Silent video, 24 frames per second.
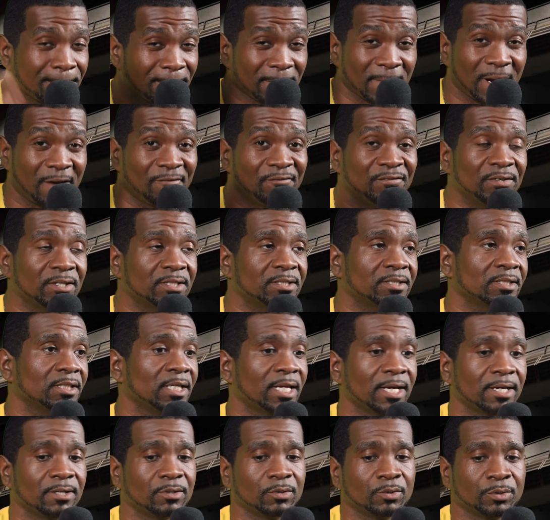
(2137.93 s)
I fixed the
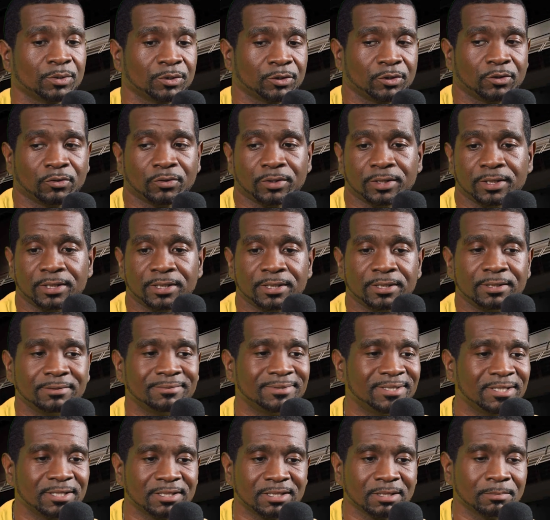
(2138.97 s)
light on the grid,
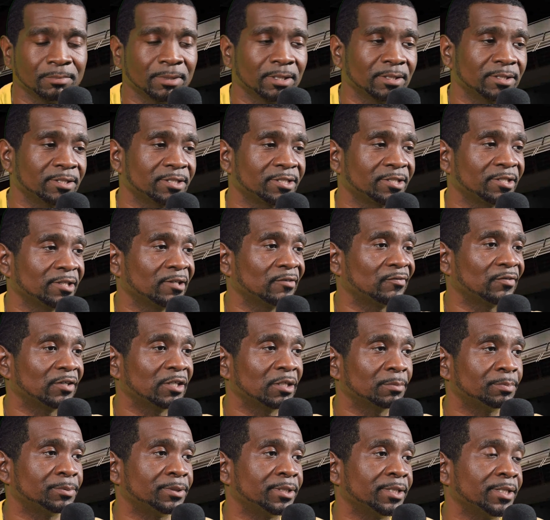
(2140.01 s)
did some other stuff
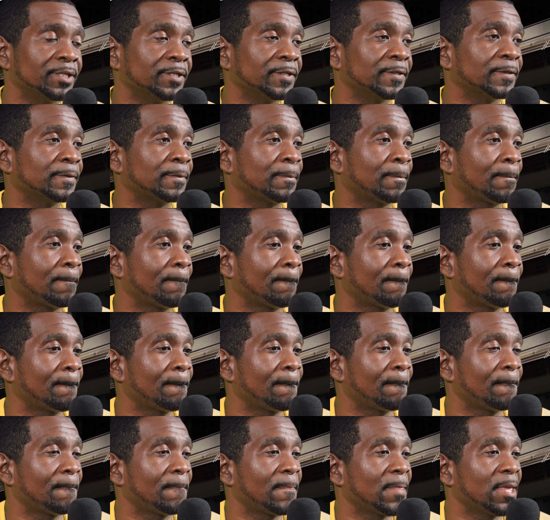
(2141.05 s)
up there.
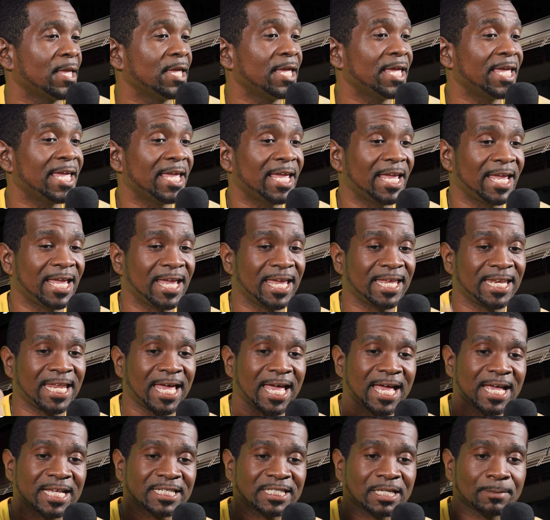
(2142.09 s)
And
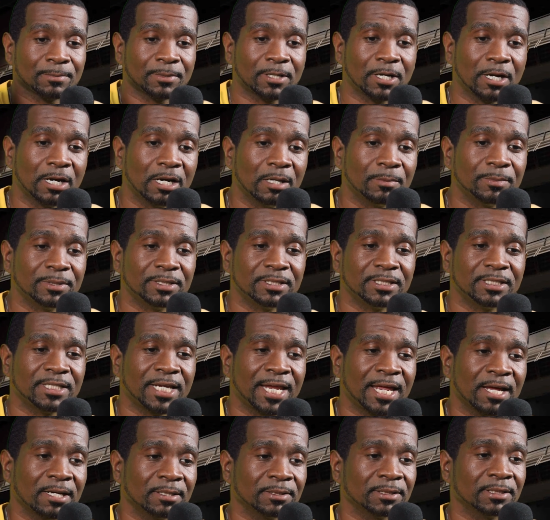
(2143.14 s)
as I'm coming
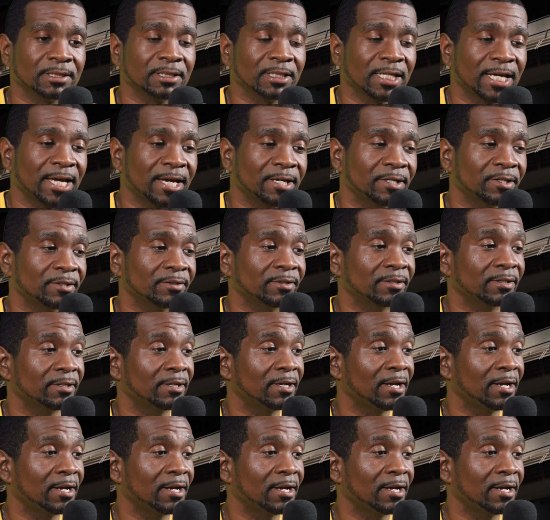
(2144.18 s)
down the ladder,